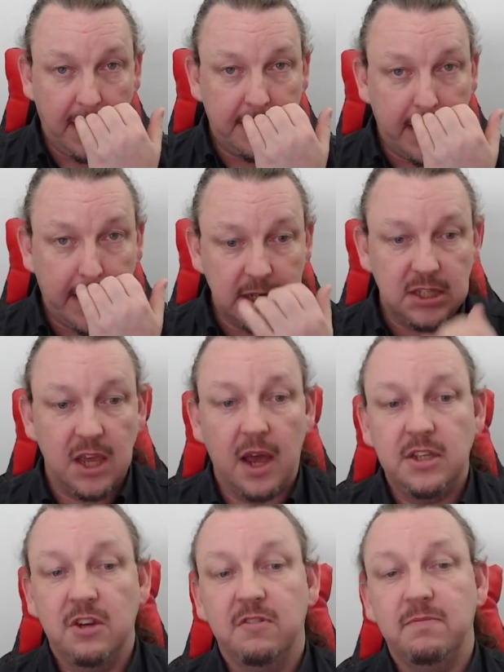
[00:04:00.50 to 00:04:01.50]
And that is the
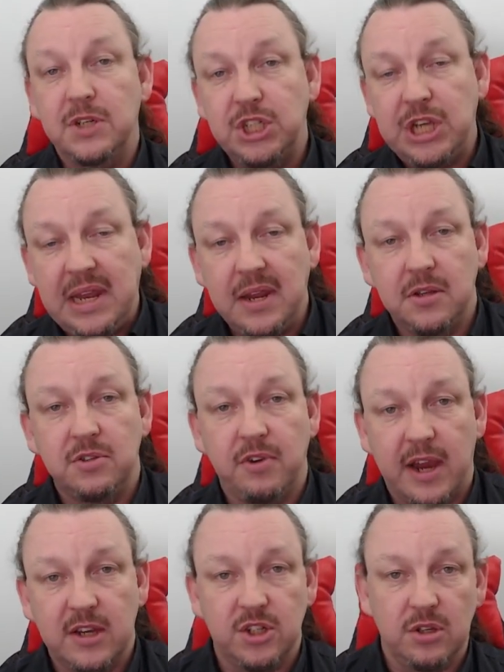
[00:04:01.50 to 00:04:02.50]
idea of machine
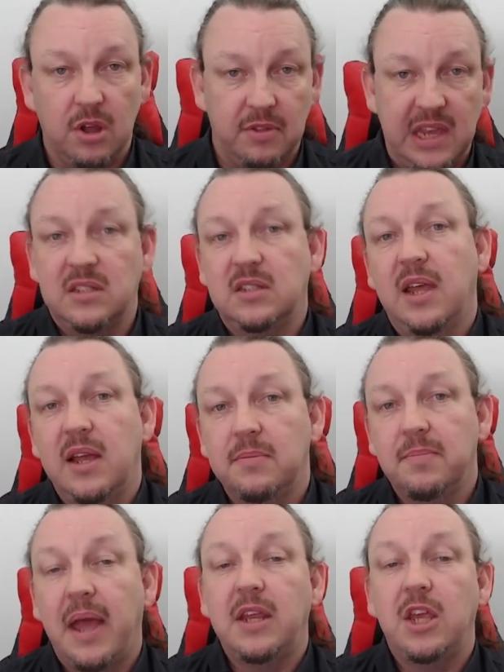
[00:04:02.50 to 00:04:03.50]
interaction on the
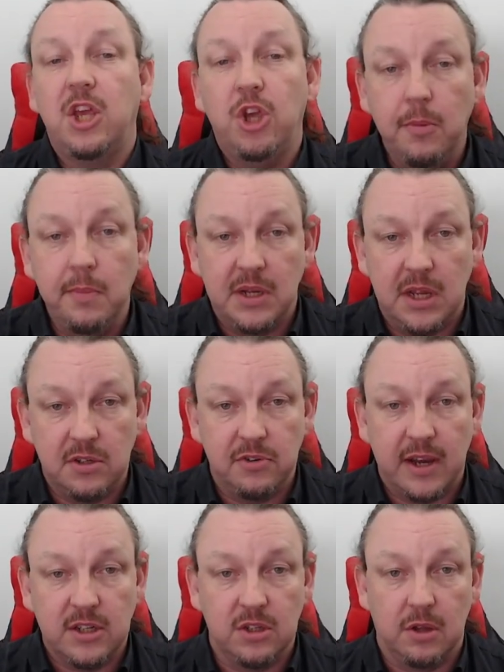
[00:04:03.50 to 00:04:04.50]
internet and human
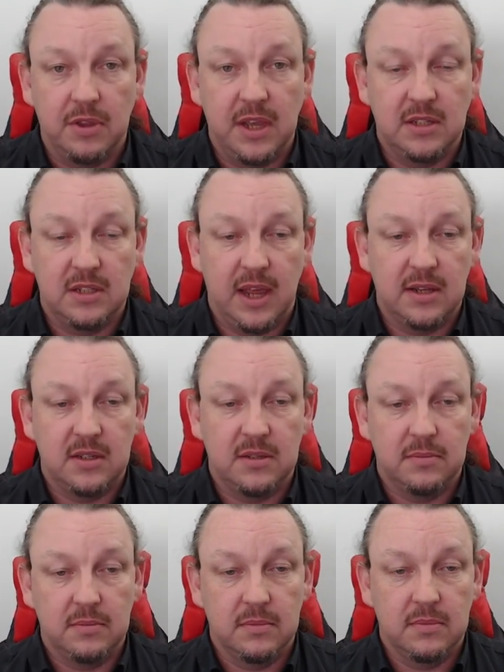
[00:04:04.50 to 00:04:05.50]
interaction on the internet.
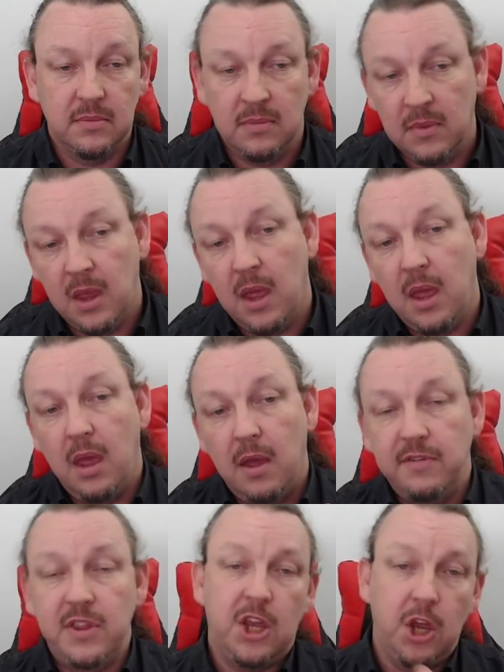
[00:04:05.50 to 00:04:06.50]

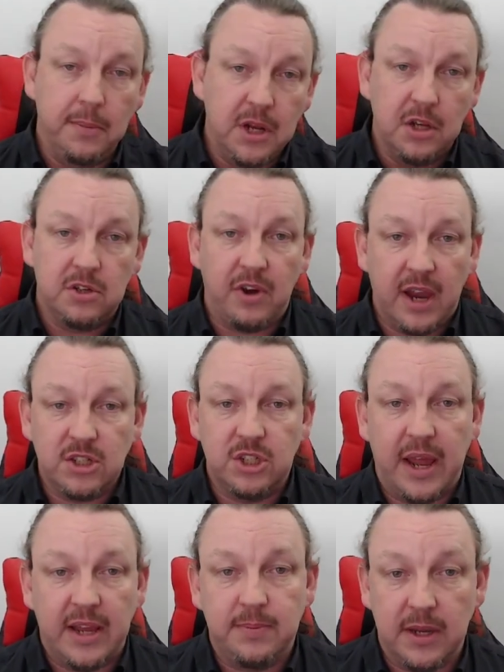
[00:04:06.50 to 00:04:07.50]
For the human
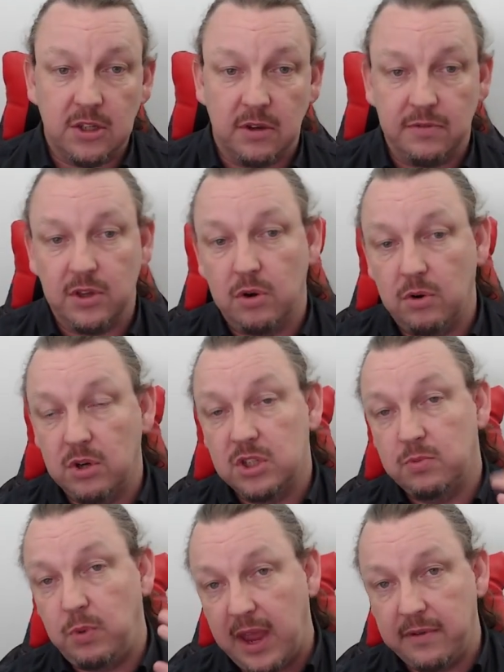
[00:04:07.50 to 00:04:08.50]
interaction aspects of the
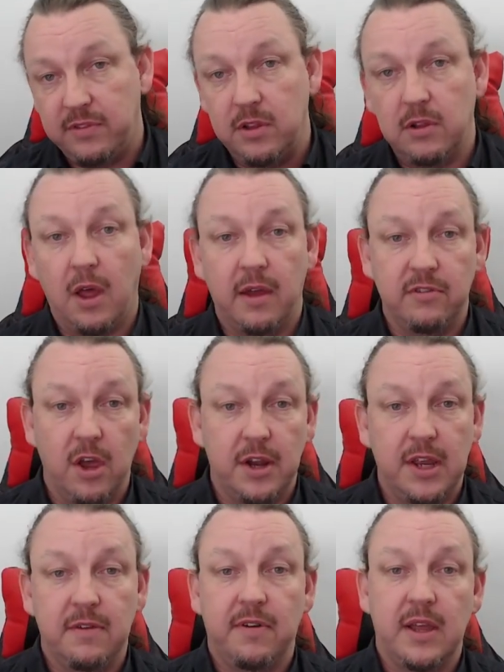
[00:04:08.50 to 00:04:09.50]
course, we have the live
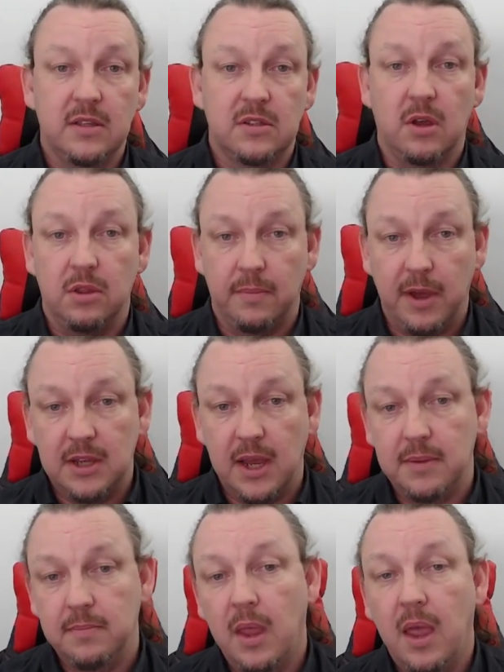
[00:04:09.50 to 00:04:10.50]
learning events on the
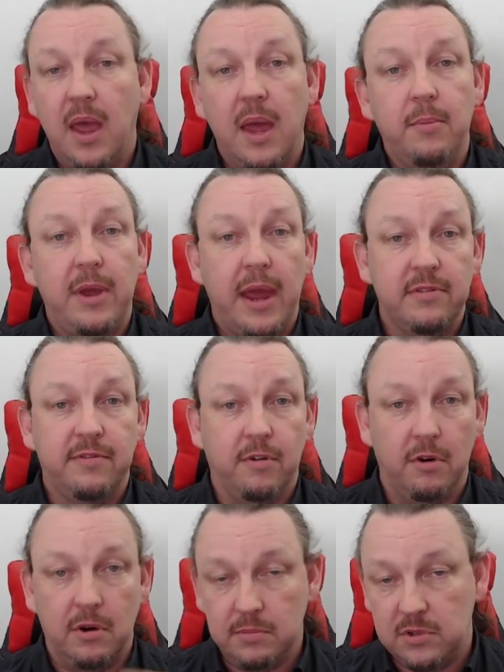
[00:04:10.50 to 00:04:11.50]
Monday, and we have the
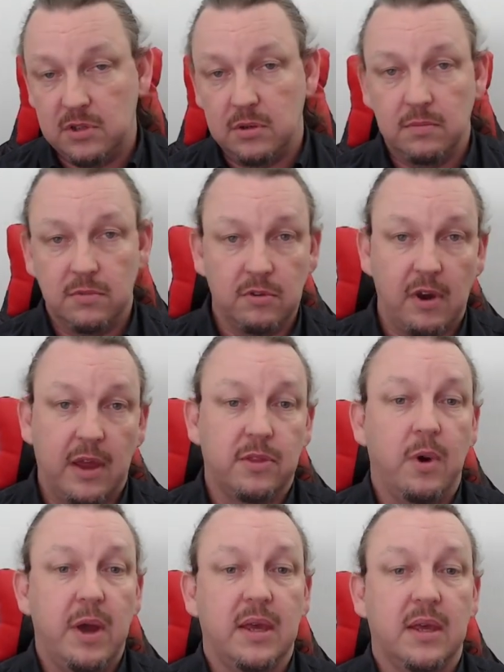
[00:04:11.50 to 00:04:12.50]
forums throughout
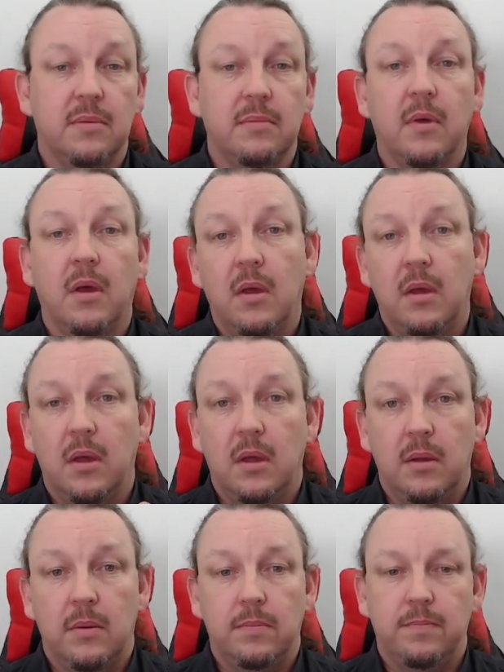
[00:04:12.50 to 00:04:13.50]
the week.
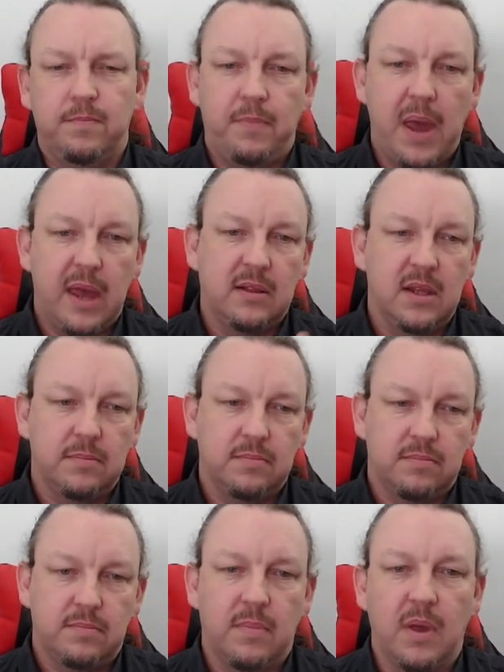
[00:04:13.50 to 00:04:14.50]
Padlet
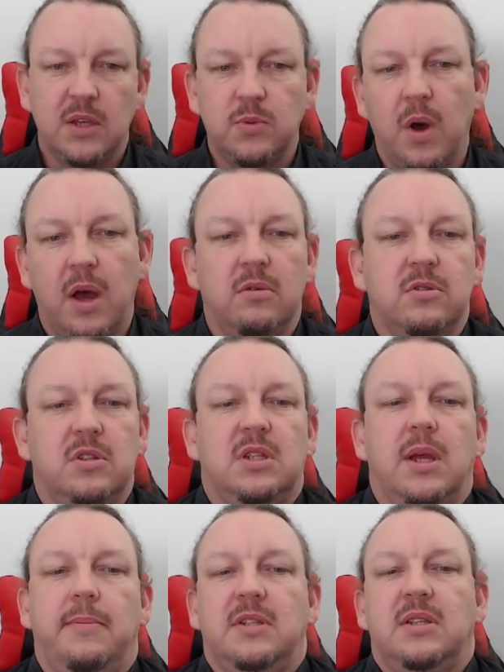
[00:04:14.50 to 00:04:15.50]
as well, to
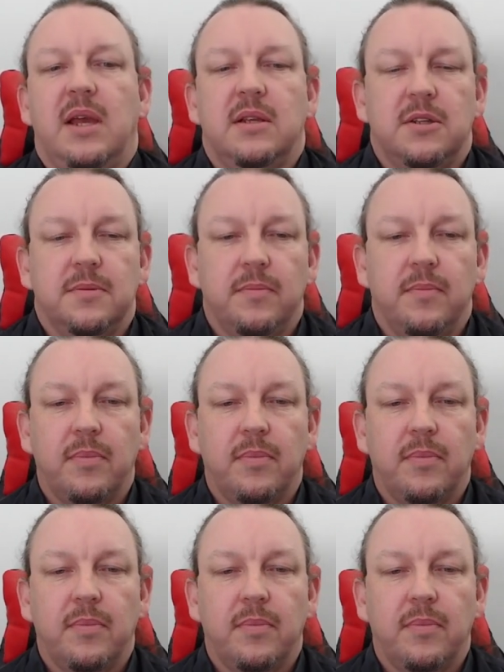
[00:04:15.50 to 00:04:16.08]
some extent.